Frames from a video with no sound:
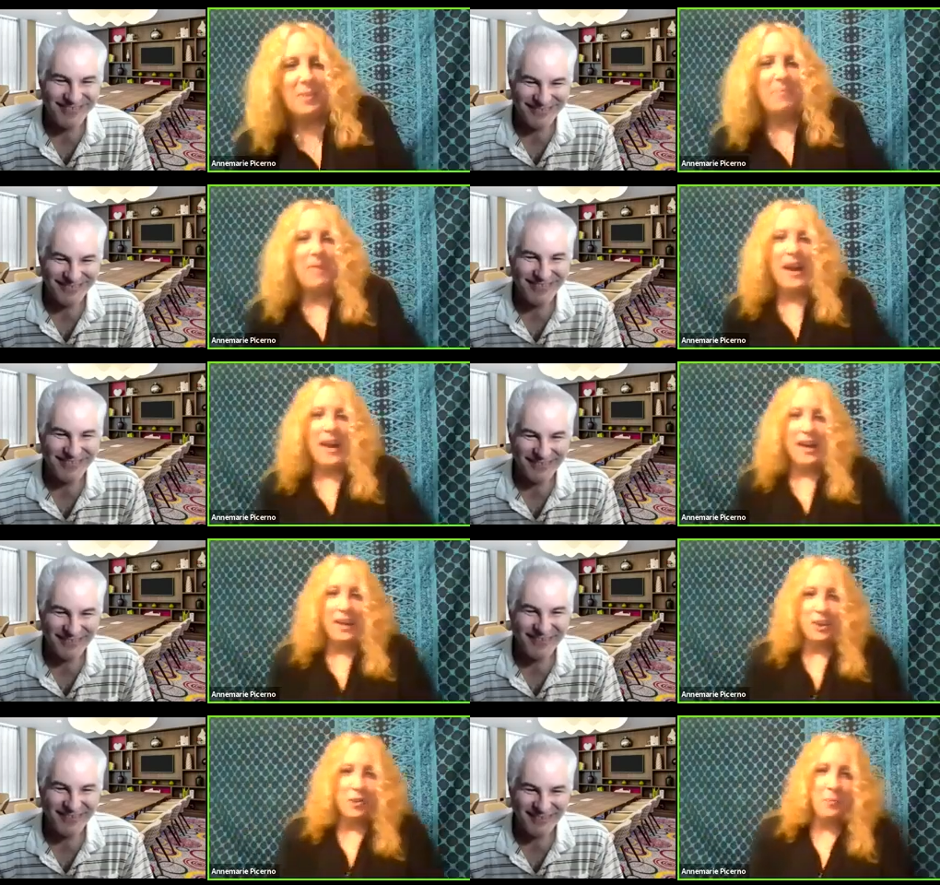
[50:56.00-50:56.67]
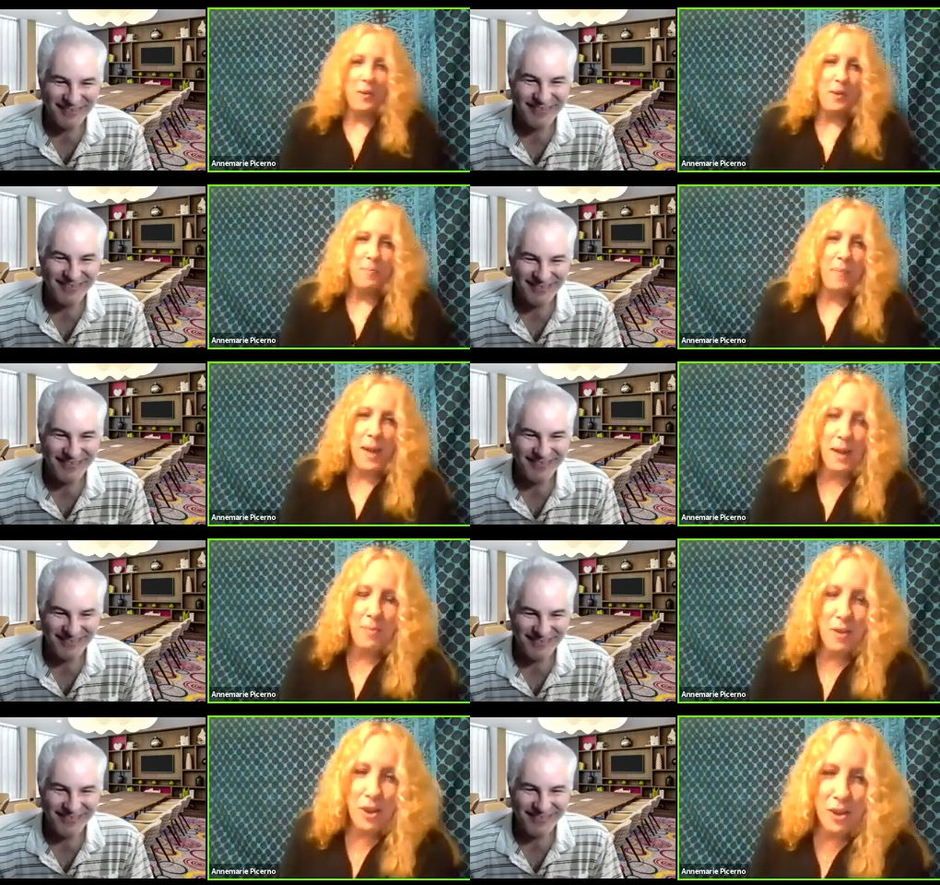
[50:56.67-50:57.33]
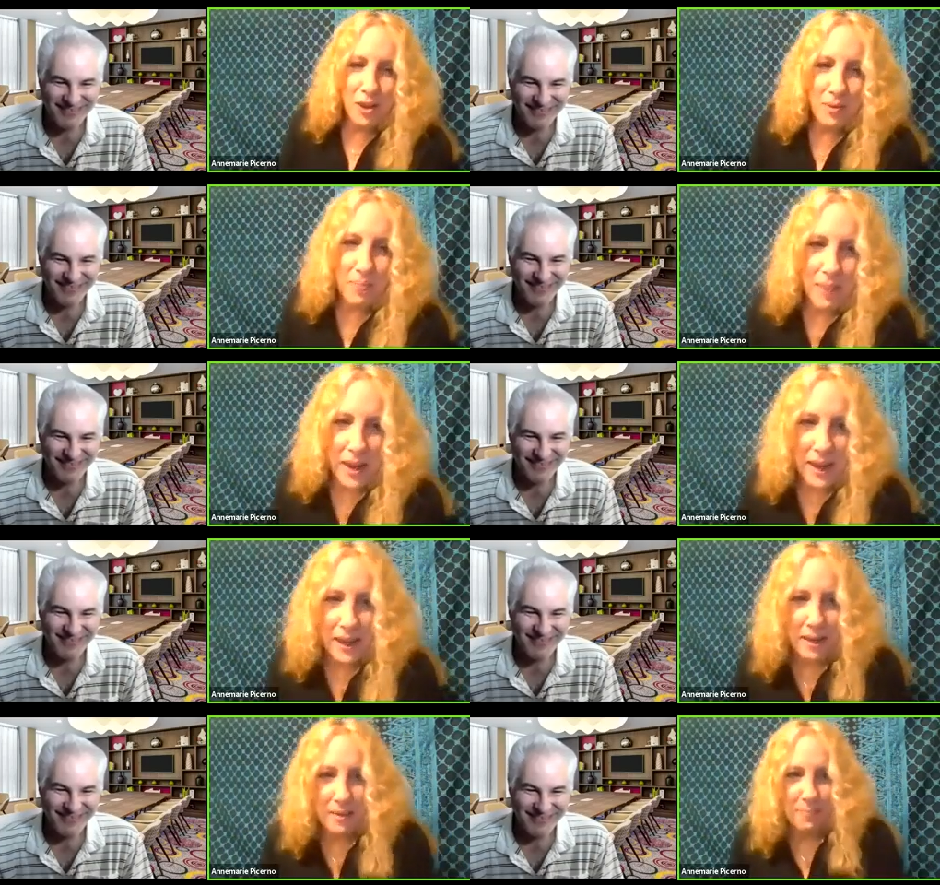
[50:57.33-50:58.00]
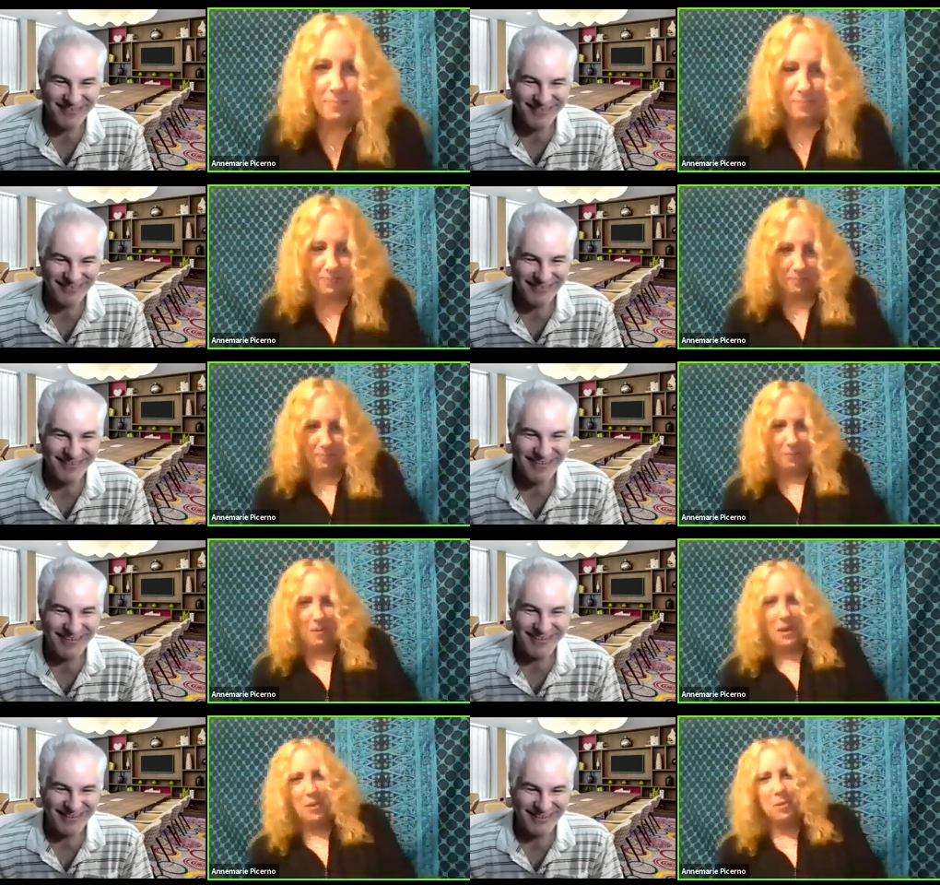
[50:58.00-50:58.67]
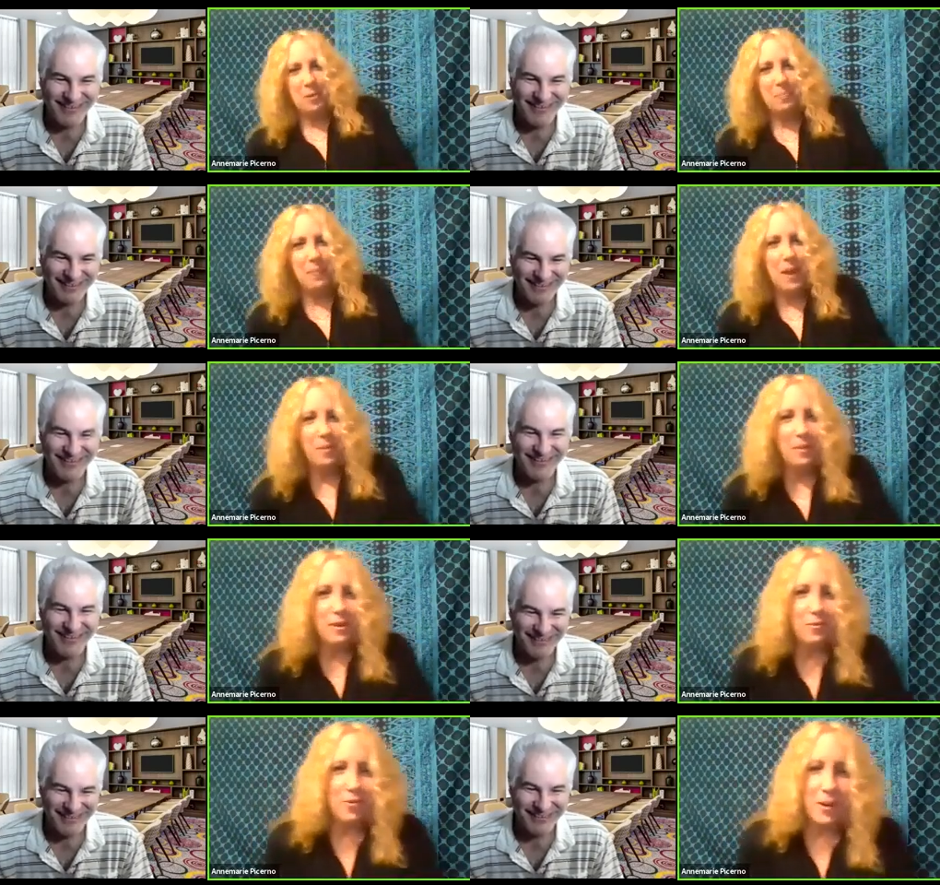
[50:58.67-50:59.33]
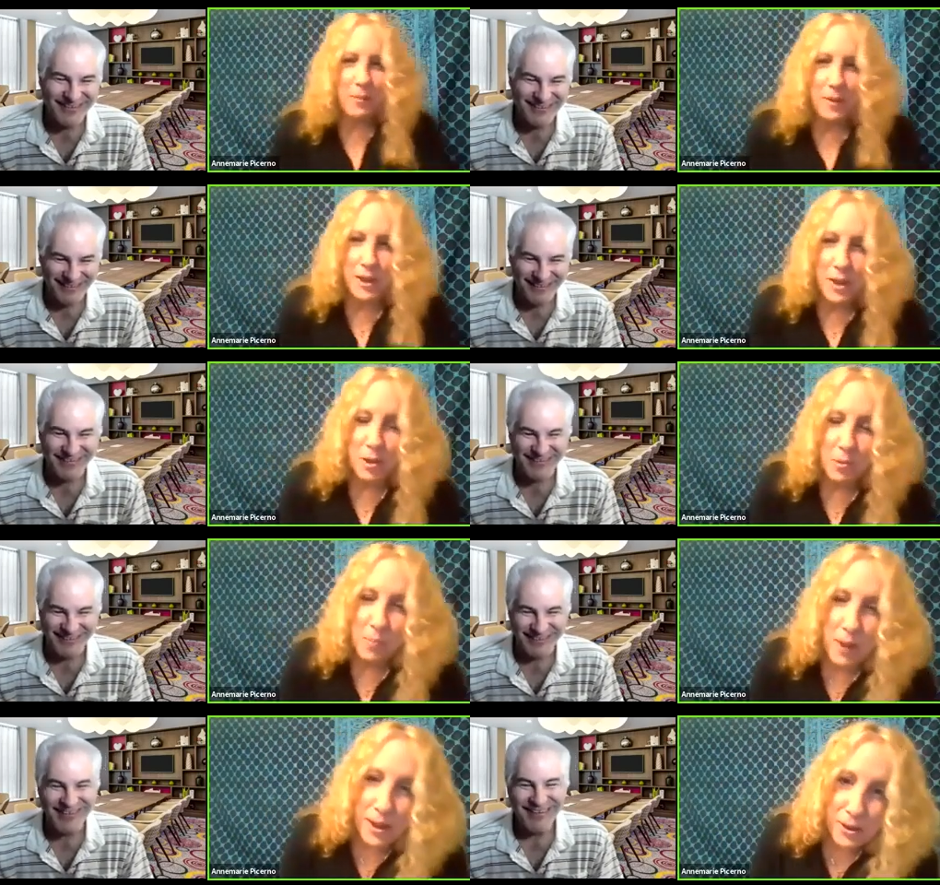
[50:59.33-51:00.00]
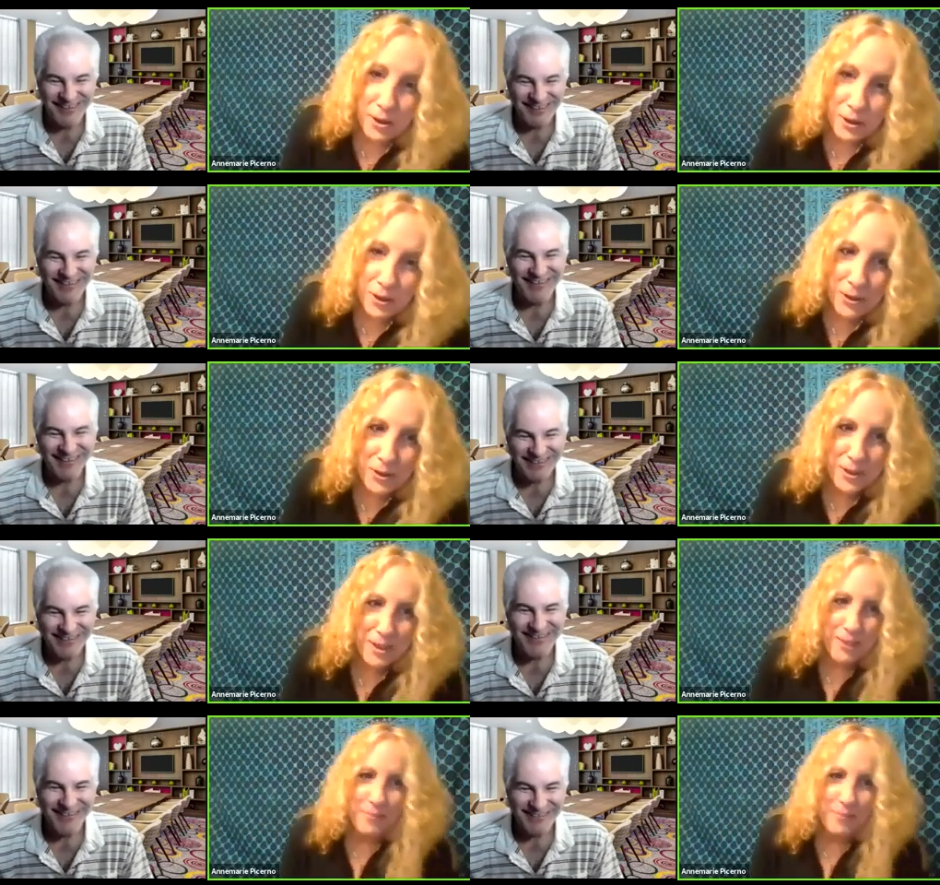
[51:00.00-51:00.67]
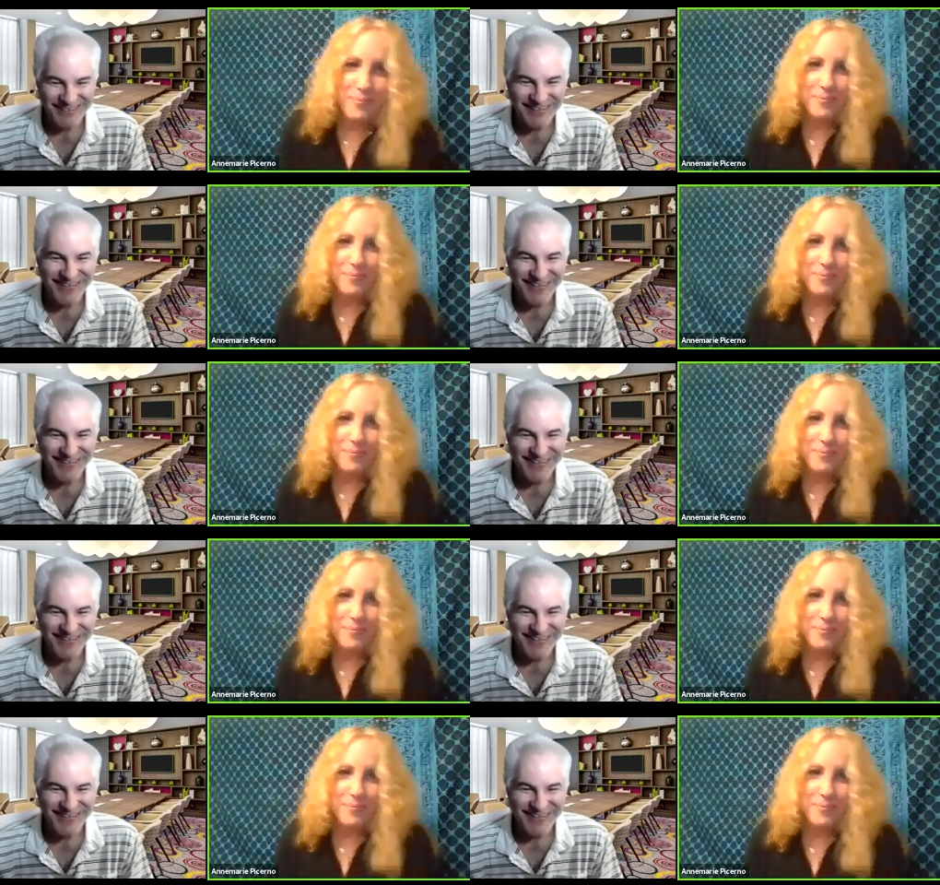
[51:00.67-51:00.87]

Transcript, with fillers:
Speaker 1: my husband Bubba and my brother Bubba from another mother, and